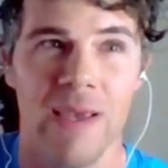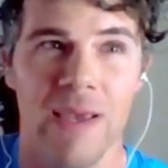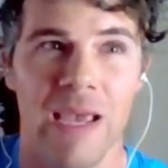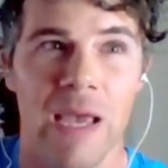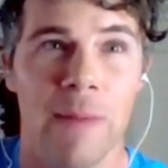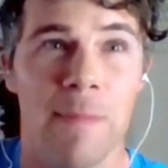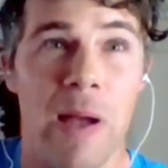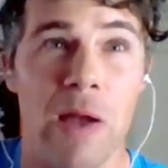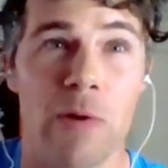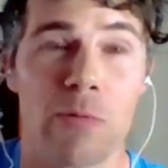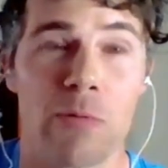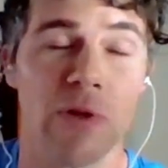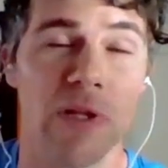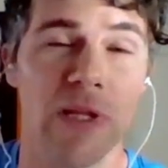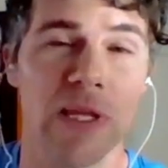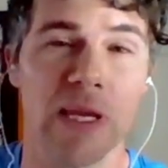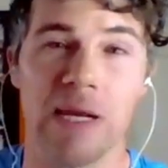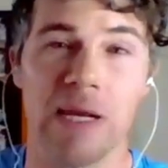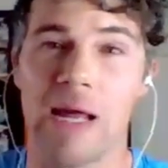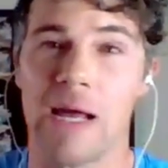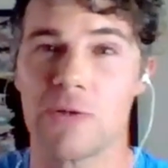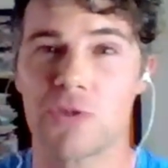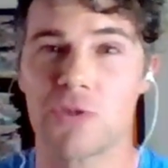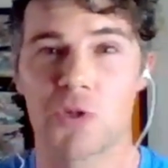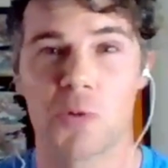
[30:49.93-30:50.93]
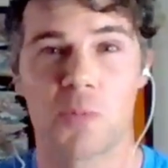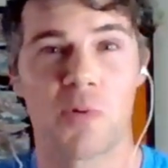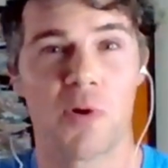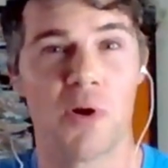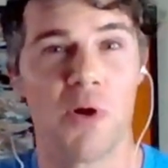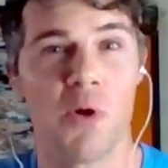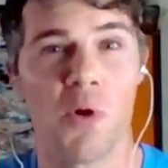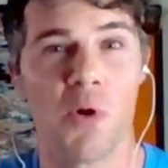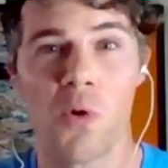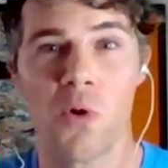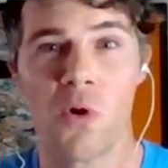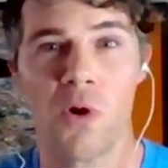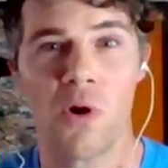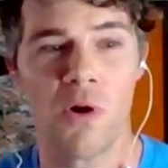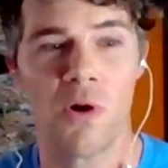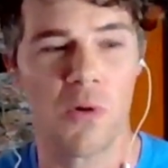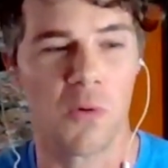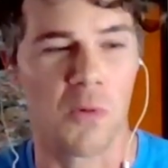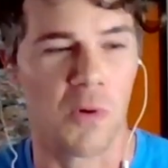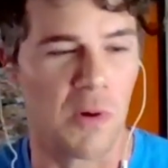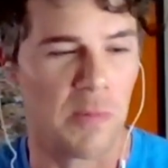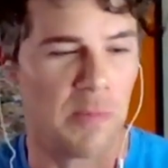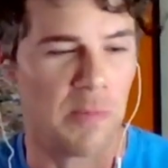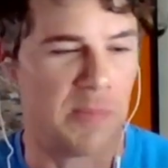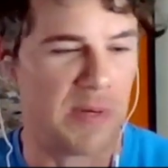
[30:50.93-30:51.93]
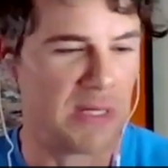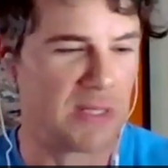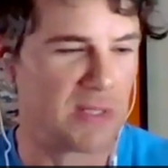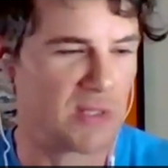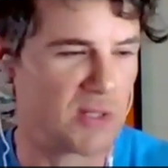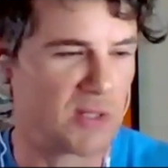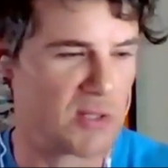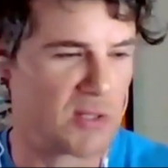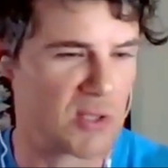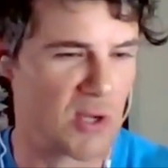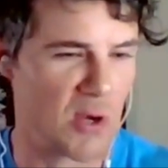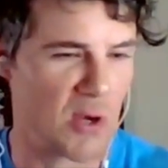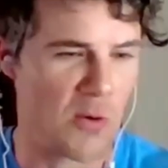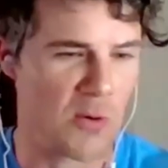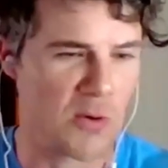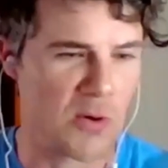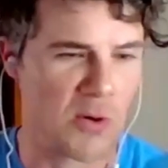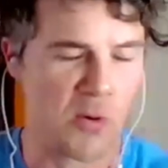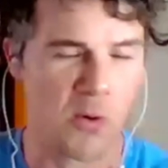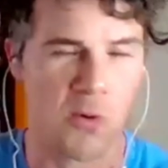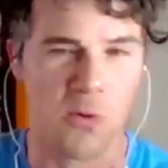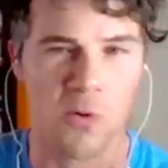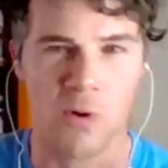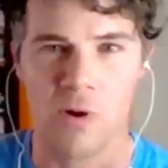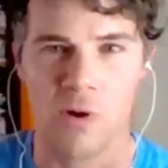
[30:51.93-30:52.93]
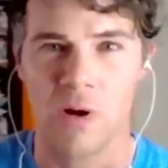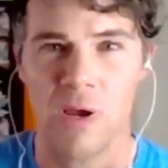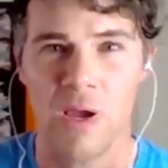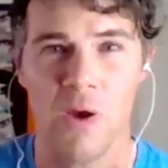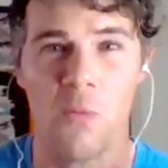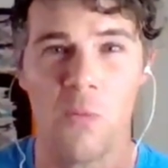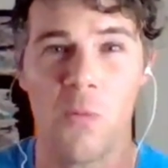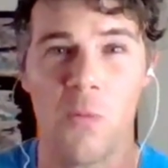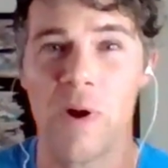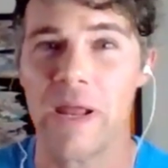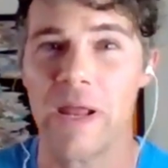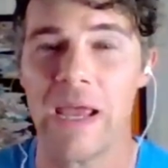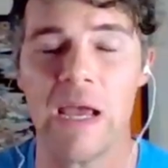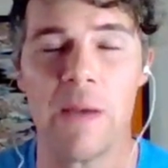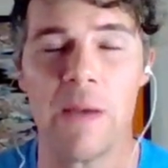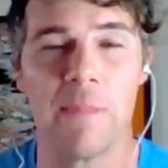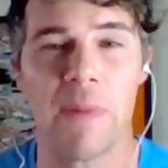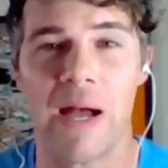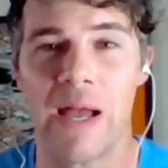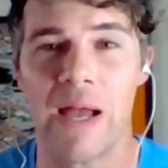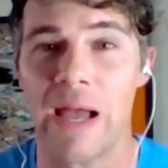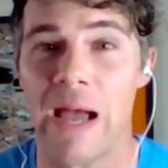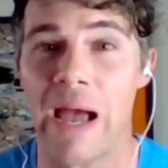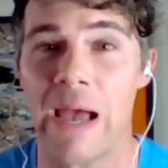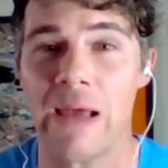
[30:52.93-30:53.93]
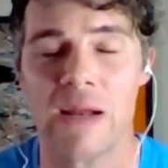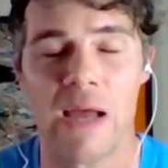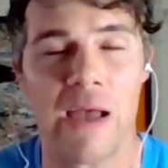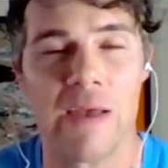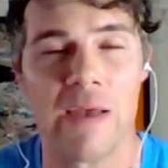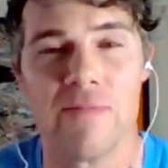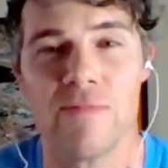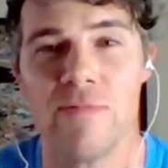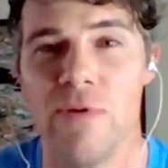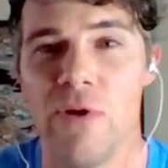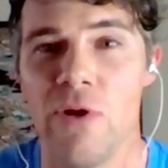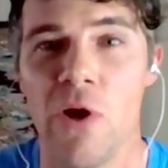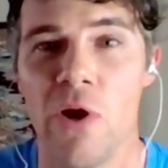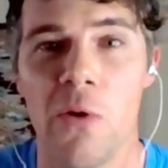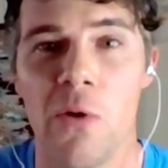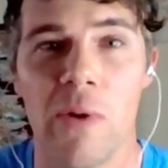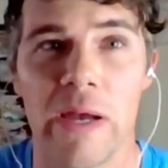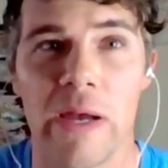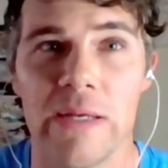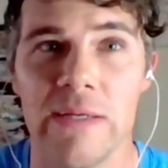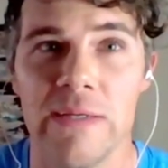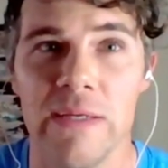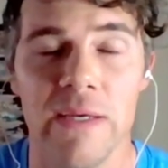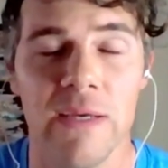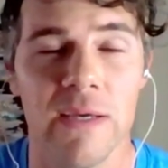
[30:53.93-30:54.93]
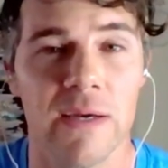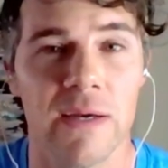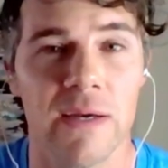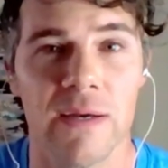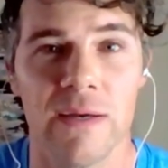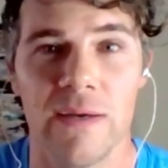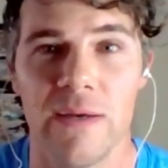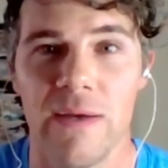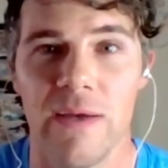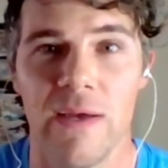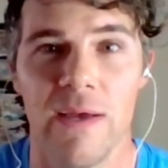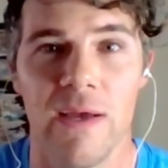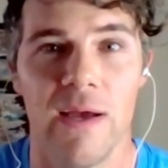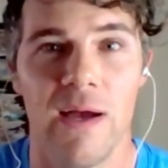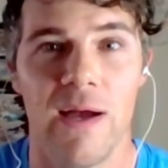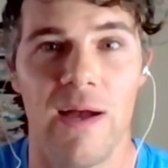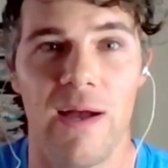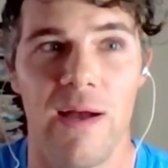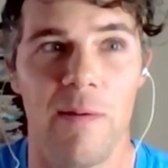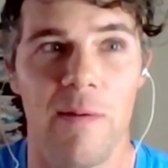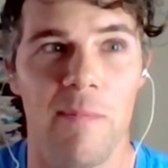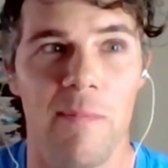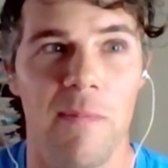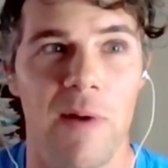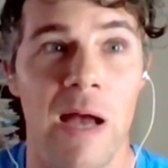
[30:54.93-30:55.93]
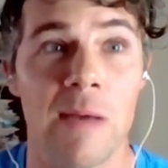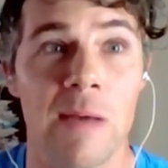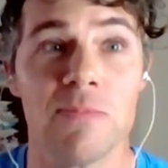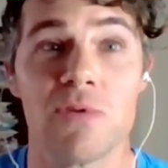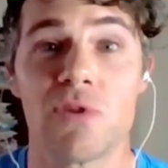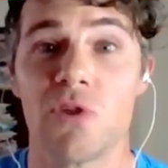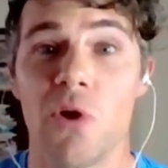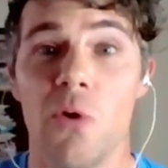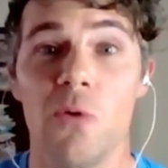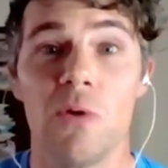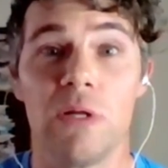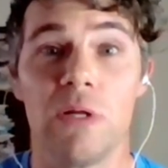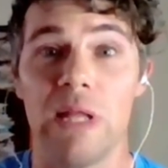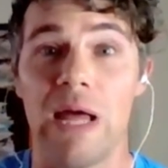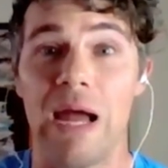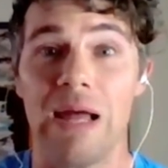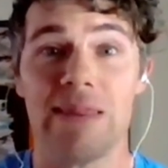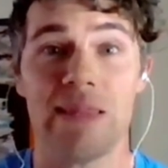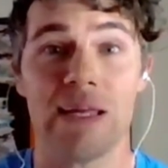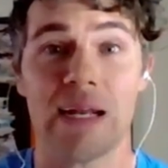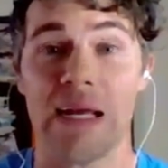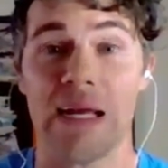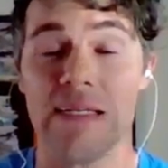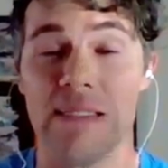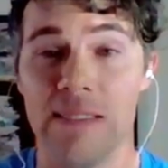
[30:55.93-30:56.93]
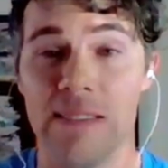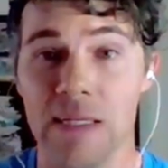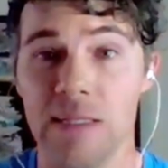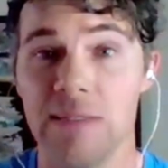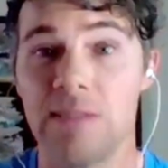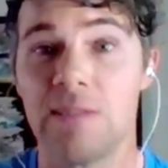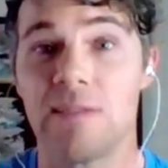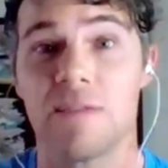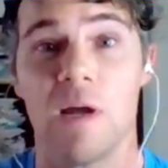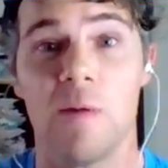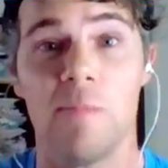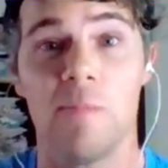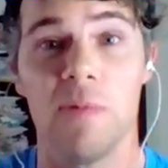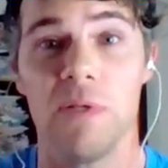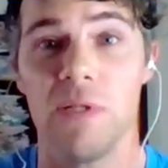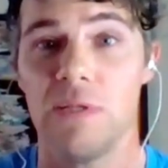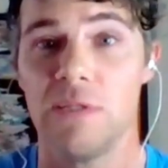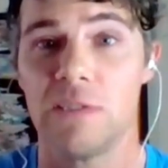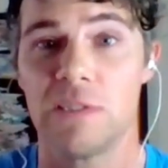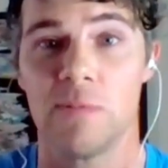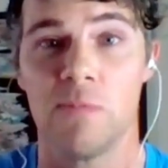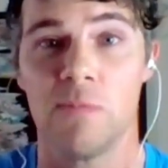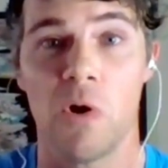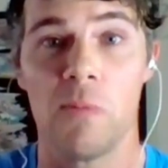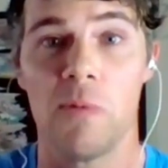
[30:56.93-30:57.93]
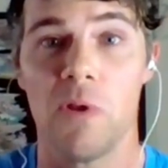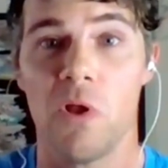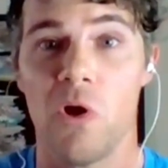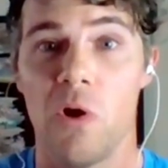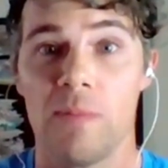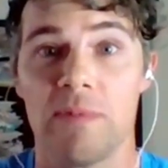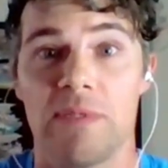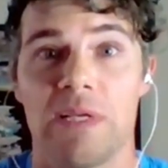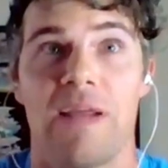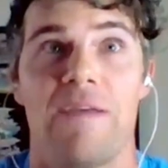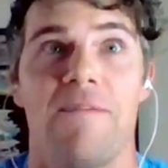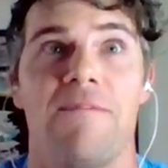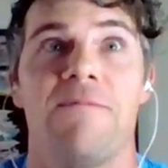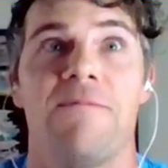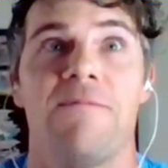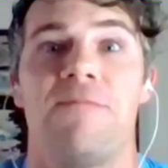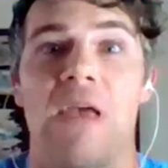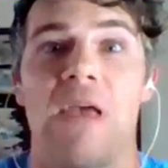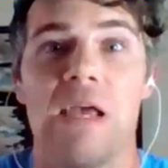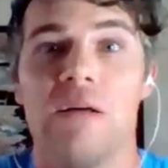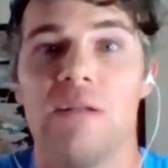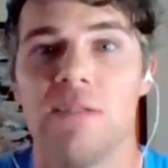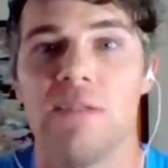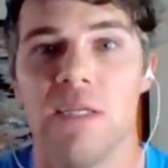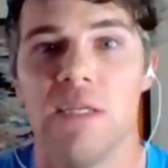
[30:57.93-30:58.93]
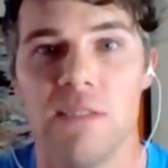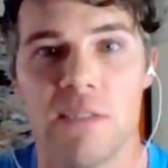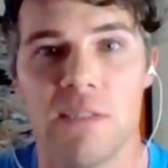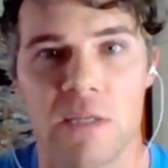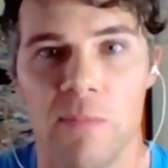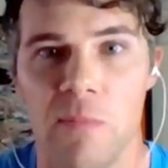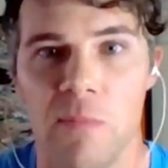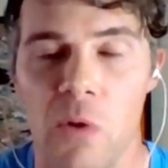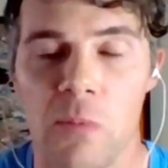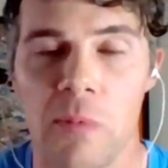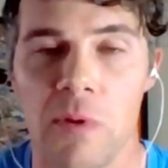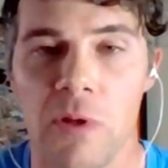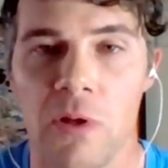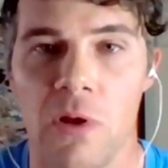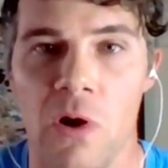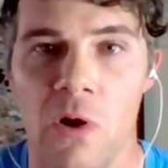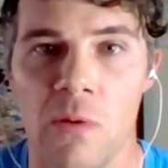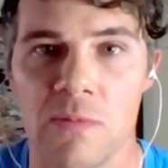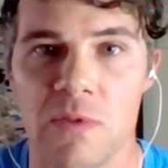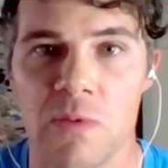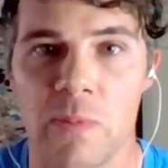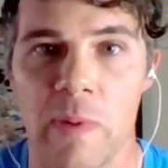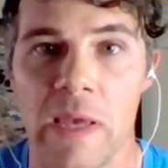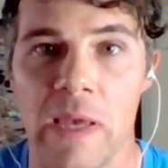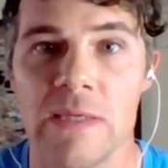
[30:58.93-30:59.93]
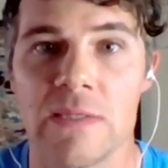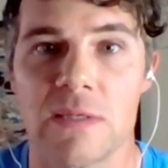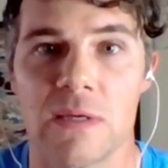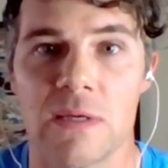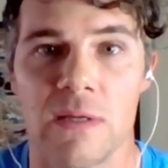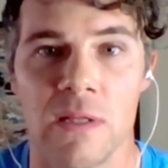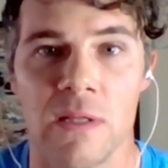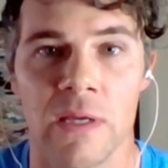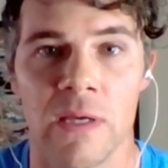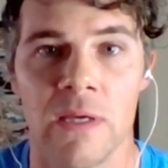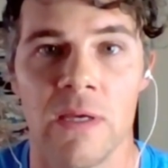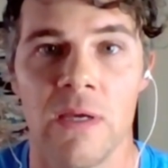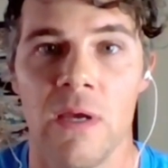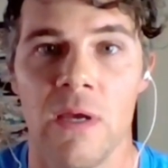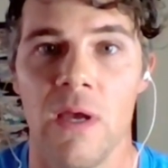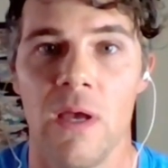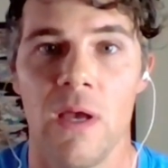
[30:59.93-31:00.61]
Am I really an entrepreneur or a business owner or what am I? I, I have no idea. Um, I'm so glad that I did stumble into mobile homes and I failed into mobile homes basically.